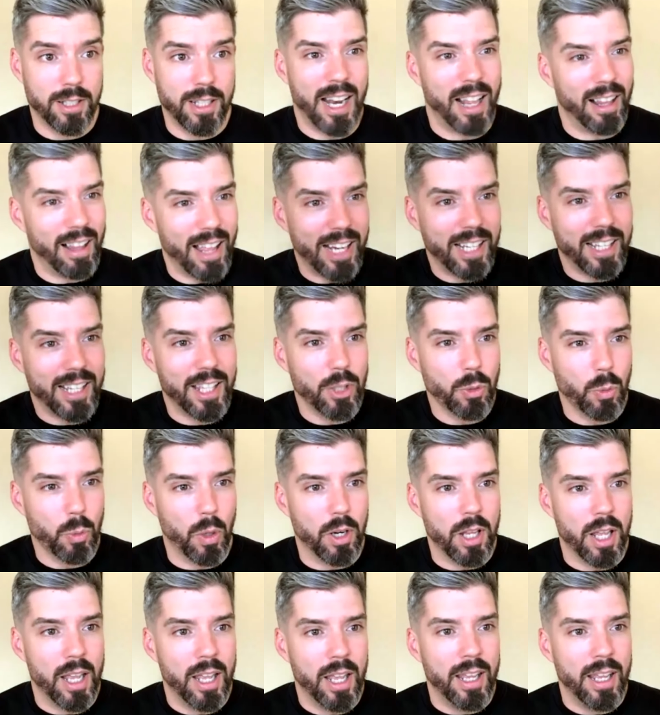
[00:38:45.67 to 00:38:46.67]
And I like this
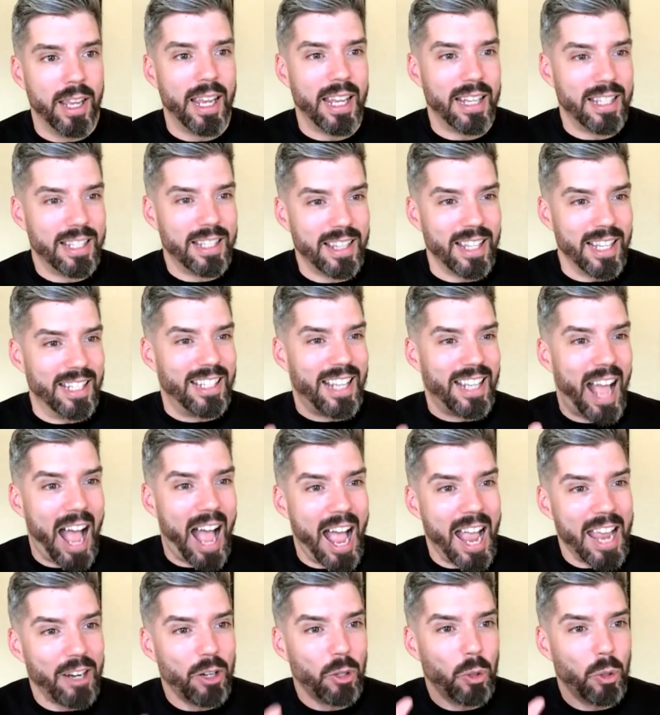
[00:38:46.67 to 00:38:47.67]
word. It's the
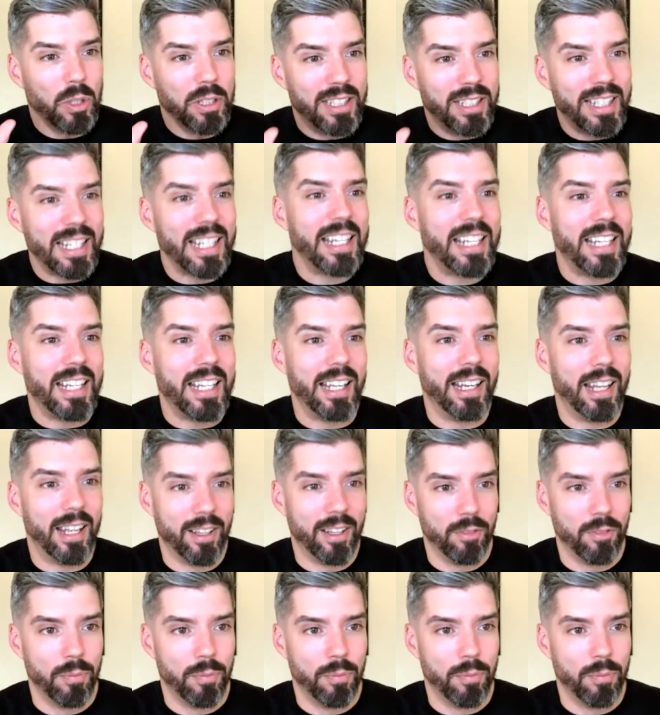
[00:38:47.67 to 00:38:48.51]
title deed.